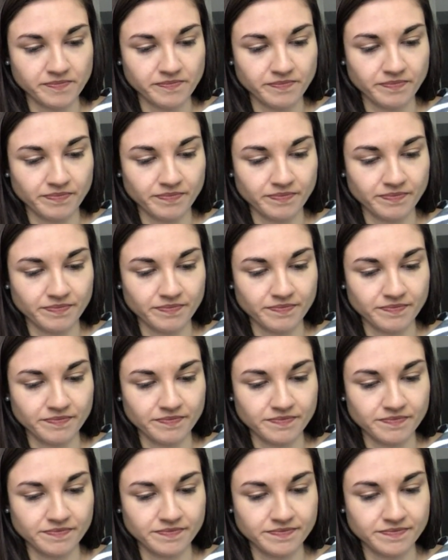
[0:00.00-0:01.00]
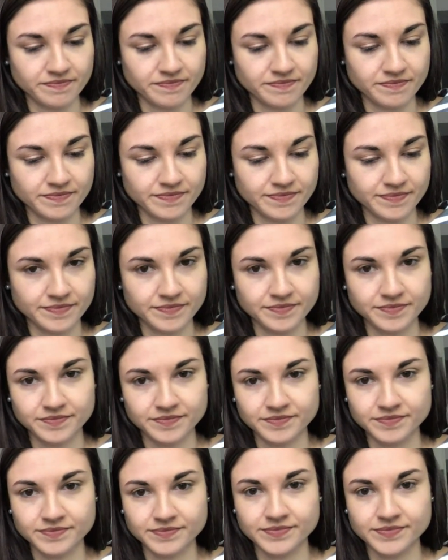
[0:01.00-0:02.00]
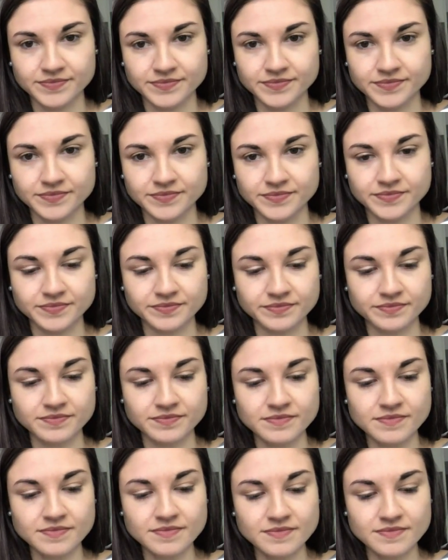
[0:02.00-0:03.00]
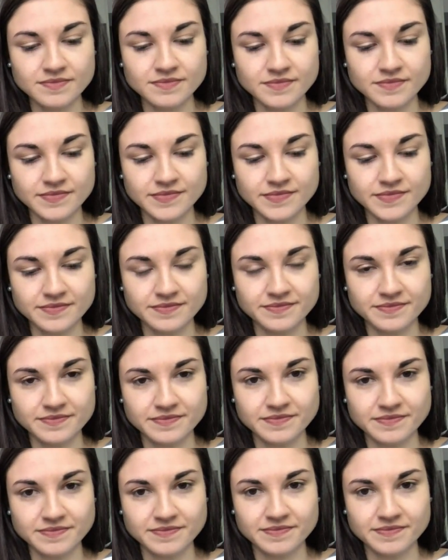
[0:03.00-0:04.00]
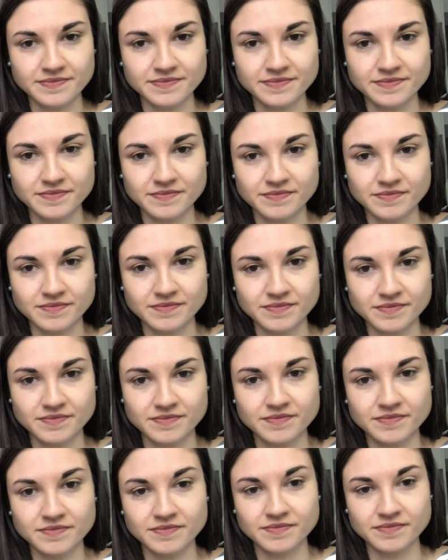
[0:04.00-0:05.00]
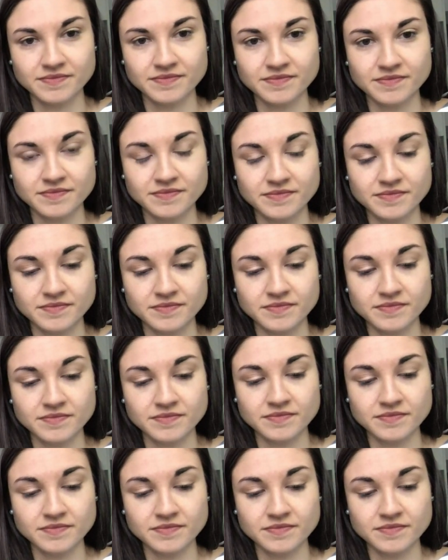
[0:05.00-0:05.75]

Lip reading: The person shown says nothing.